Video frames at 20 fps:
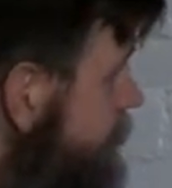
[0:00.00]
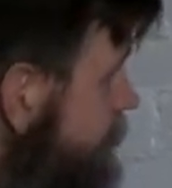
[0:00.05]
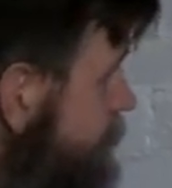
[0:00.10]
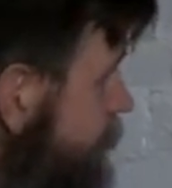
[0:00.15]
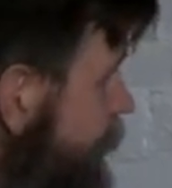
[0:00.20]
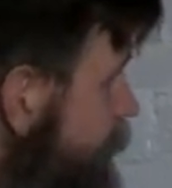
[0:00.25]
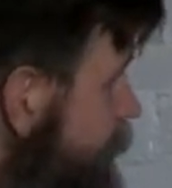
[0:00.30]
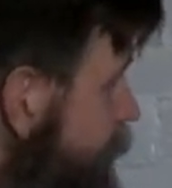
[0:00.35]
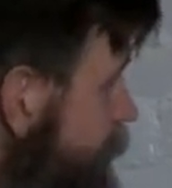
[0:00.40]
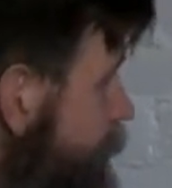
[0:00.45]

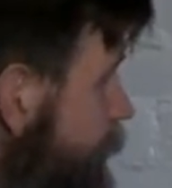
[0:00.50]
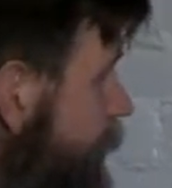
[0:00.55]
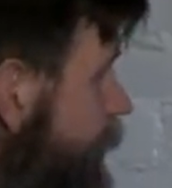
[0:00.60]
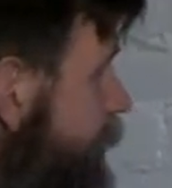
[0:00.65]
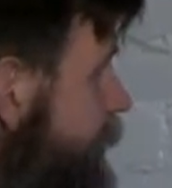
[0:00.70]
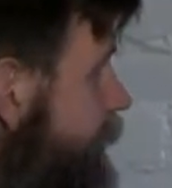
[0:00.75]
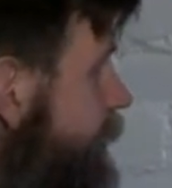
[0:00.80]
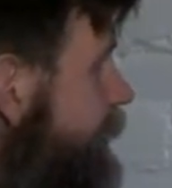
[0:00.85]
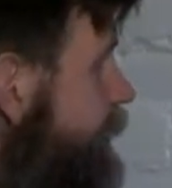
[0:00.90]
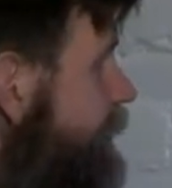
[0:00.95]
future
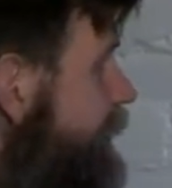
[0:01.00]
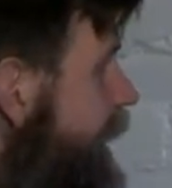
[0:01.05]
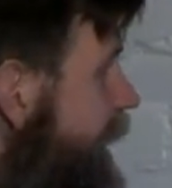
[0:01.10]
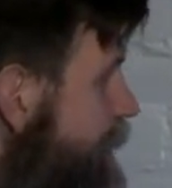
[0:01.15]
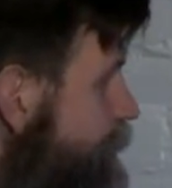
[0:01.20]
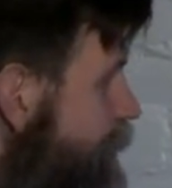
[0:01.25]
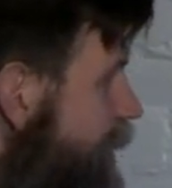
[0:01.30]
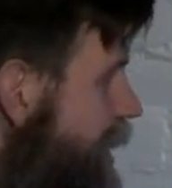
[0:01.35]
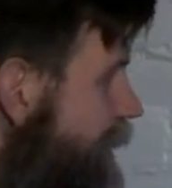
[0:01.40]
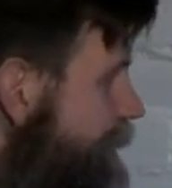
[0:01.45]
work,
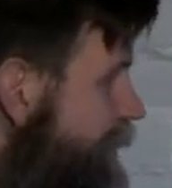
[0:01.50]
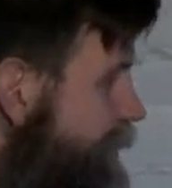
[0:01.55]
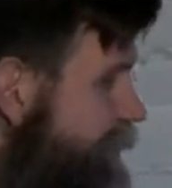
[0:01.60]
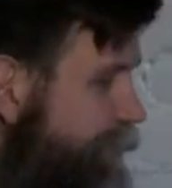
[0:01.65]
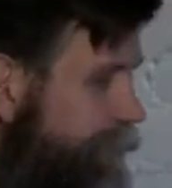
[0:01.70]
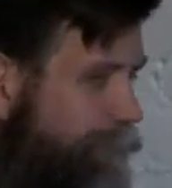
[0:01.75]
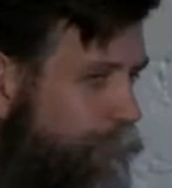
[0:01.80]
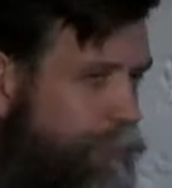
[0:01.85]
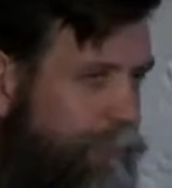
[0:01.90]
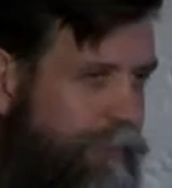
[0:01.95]
not a
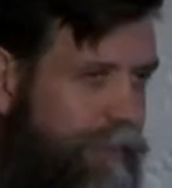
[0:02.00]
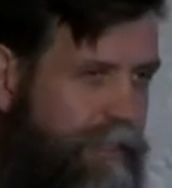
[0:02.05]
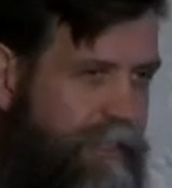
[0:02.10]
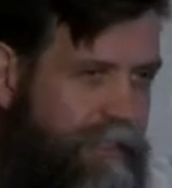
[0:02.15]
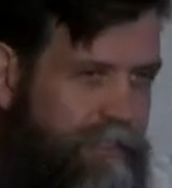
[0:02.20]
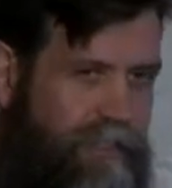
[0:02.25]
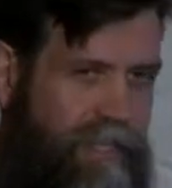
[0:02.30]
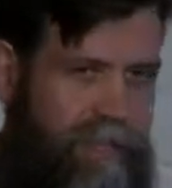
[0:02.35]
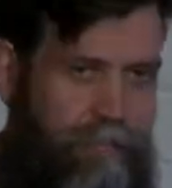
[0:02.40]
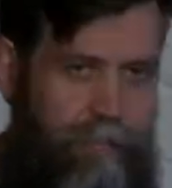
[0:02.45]
promise,
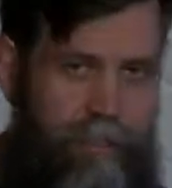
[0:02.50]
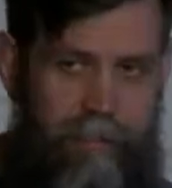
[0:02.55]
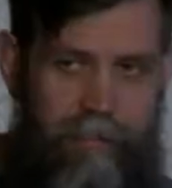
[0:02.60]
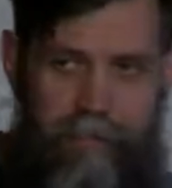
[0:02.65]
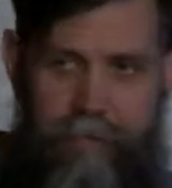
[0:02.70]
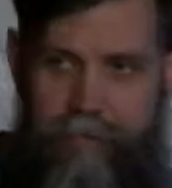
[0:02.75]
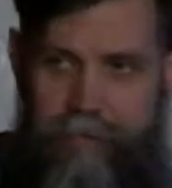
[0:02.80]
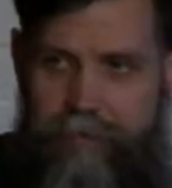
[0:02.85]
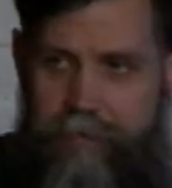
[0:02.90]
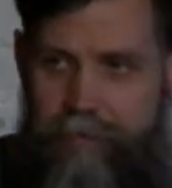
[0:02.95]
forward-looking
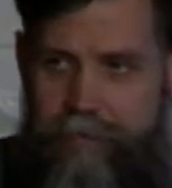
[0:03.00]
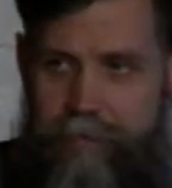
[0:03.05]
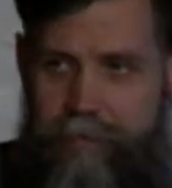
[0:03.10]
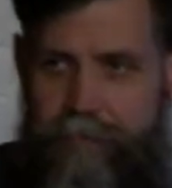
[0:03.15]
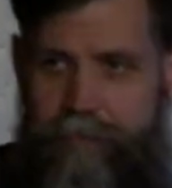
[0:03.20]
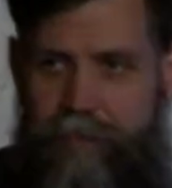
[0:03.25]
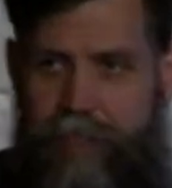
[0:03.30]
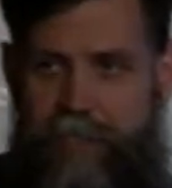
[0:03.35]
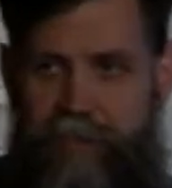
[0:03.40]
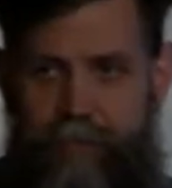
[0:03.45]
statements,
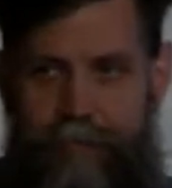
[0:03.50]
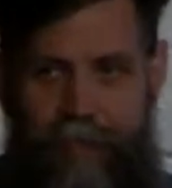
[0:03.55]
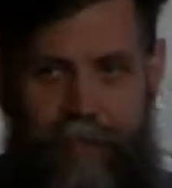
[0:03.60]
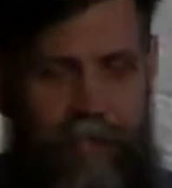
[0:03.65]
things may